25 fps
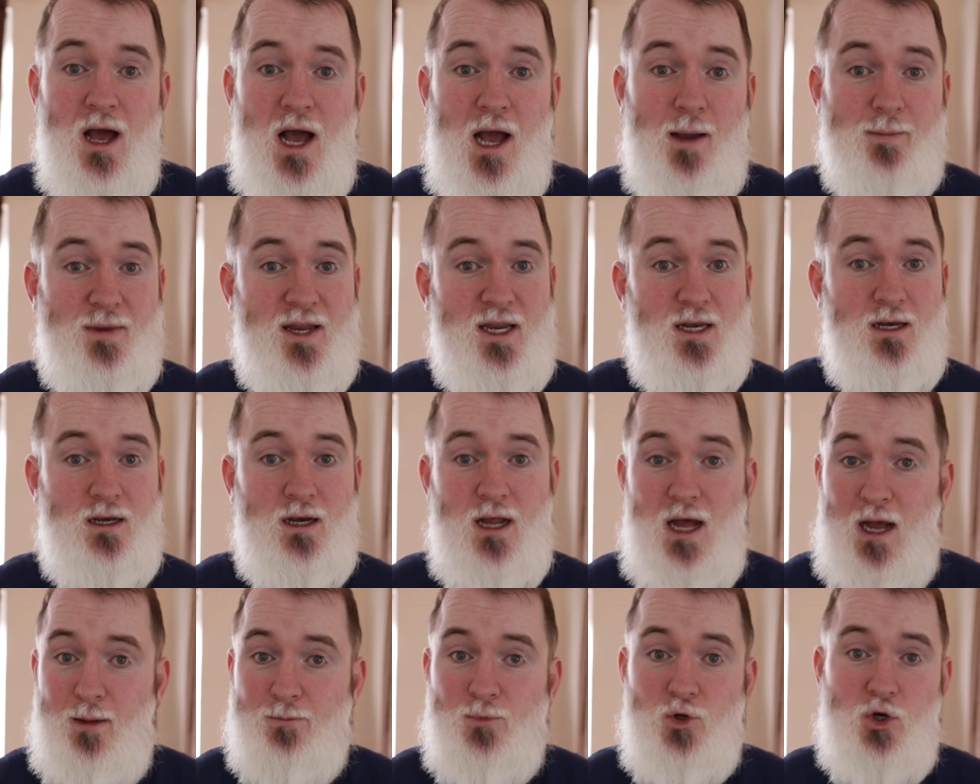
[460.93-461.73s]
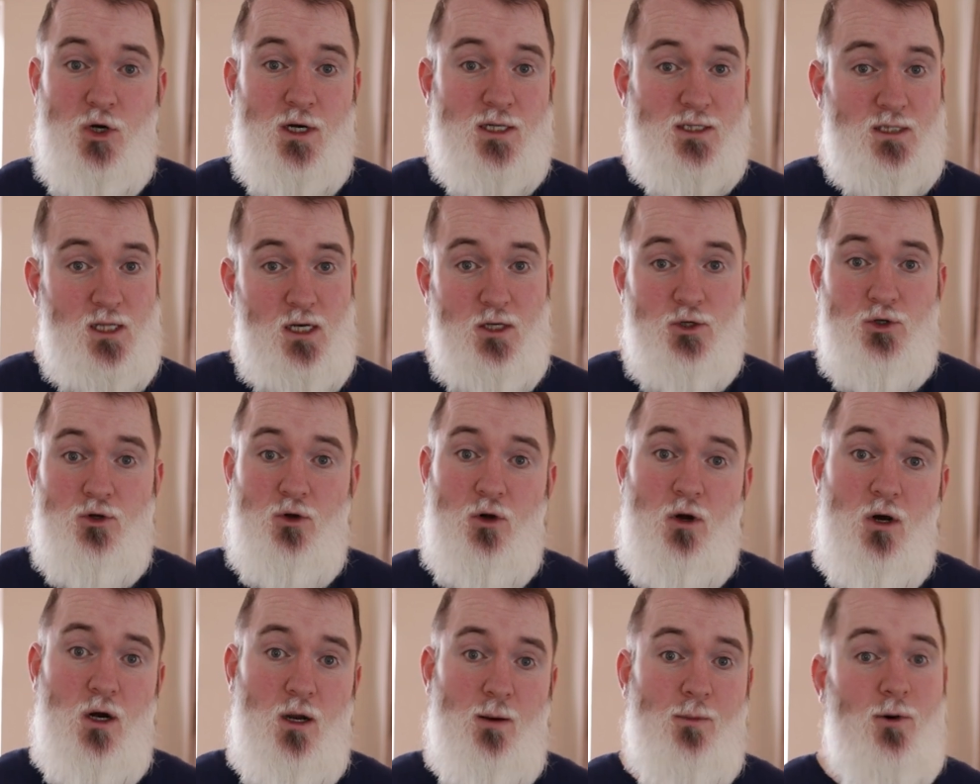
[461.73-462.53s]
I mean, I'm not gonna tell you
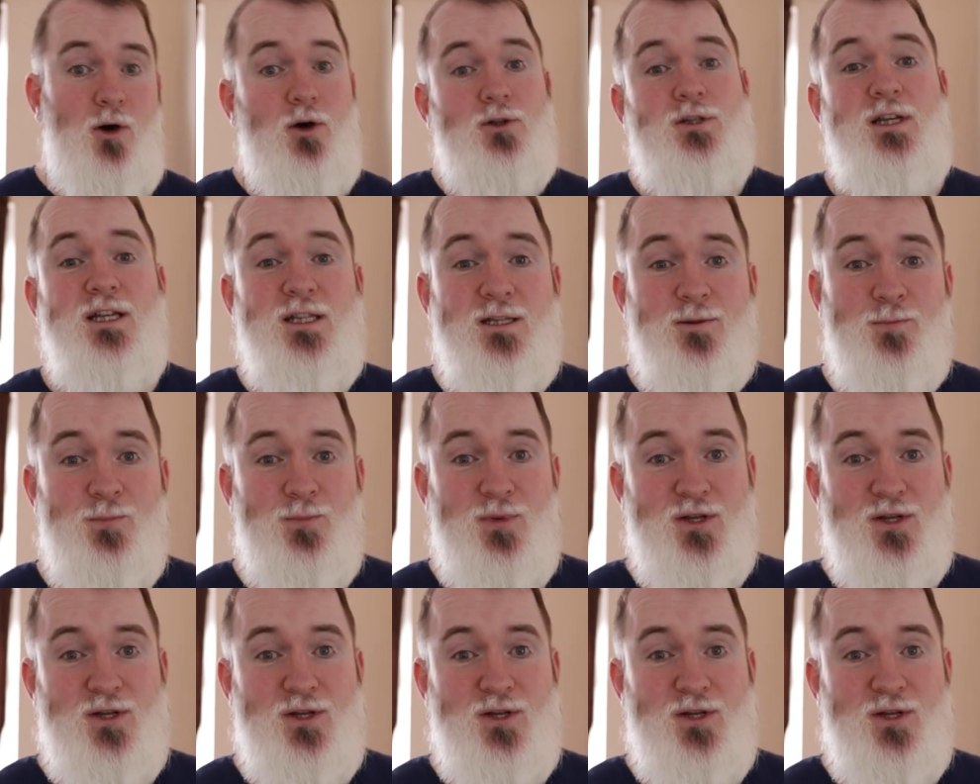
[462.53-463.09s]
all about it,